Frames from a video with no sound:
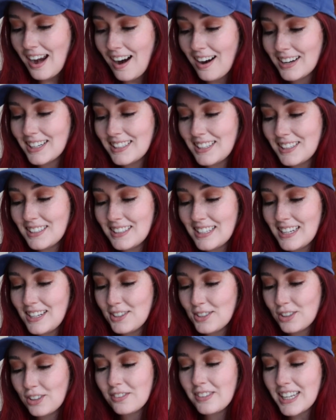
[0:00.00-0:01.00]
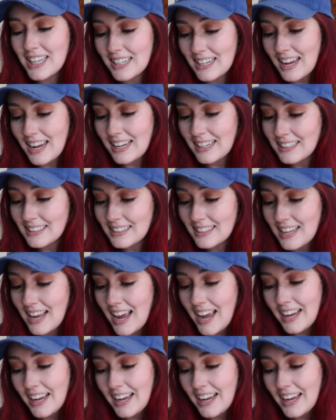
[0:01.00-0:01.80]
our Disney Trivia Nights.